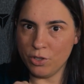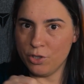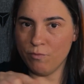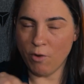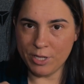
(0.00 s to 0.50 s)

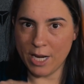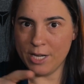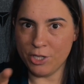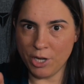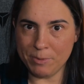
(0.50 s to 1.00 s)
rotating
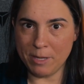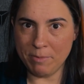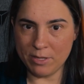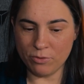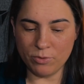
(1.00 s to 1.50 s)
GMT
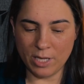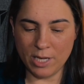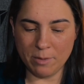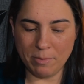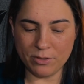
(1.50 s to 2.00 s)
bezel, the
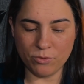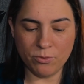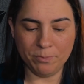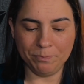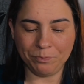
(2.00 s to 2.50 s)
inner bezel.
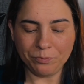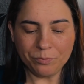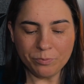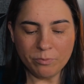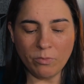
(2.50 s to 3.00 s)

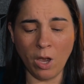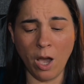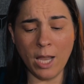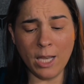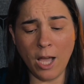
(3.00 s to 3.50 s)

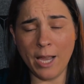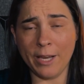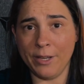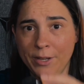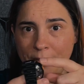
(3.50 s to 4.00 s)
I
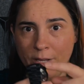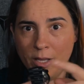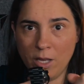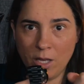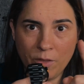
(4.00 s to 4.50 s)
like
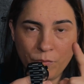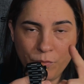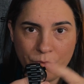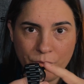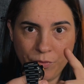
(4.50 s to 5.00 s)

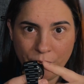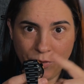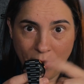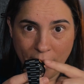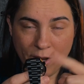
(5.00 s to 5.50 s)
the
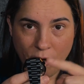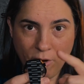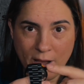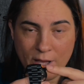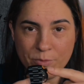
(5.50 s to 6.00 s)
second
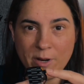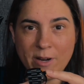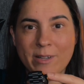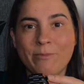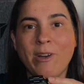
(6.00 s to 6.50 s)
crown
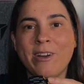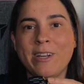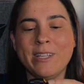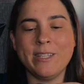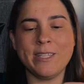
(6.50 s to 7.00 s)
where it
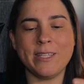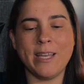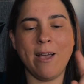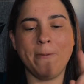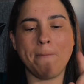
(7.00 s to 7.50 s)
is.
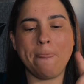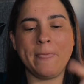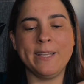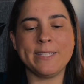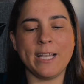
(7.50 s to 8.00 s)
Now,
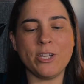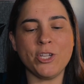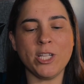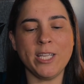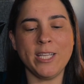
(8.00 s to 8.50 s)
it's
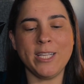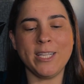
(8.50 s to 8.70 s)
actually,